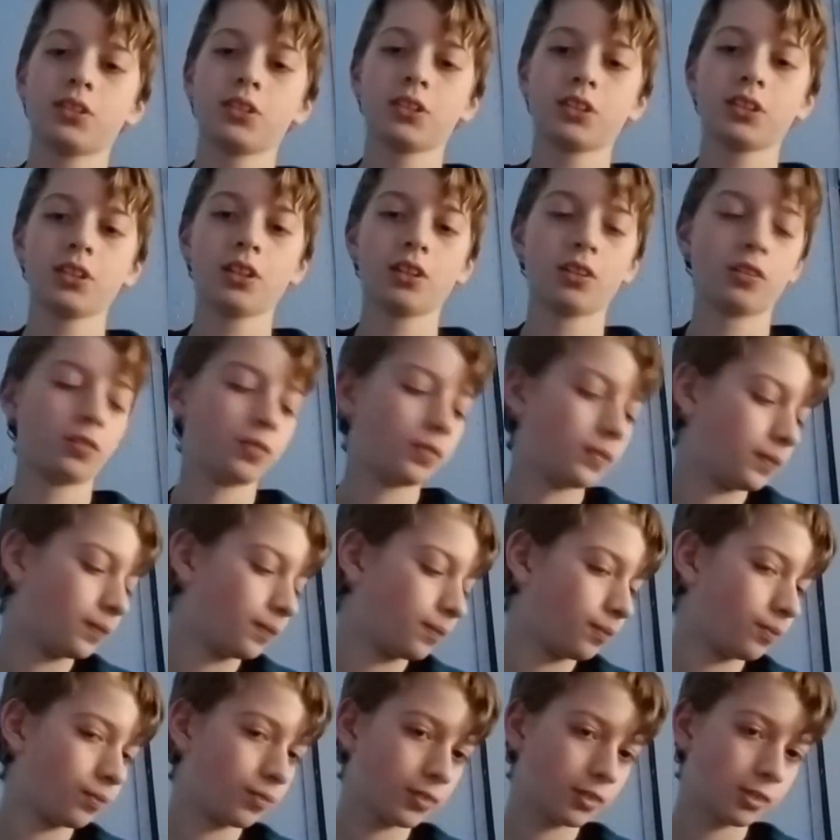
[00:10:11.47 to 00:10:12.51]
So
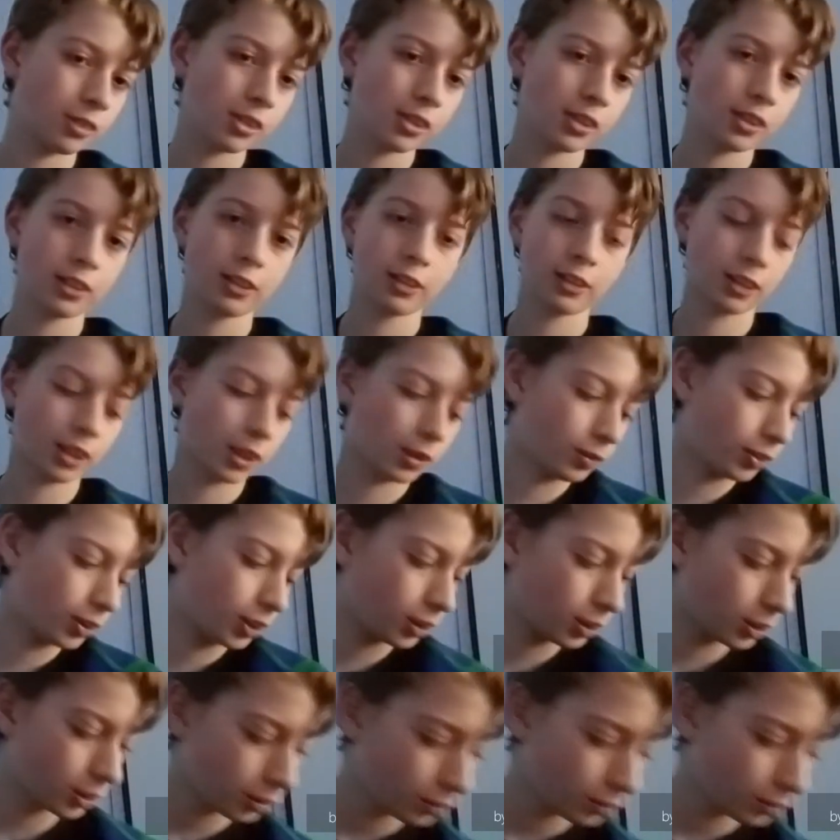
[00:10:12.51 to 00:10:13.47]
now what you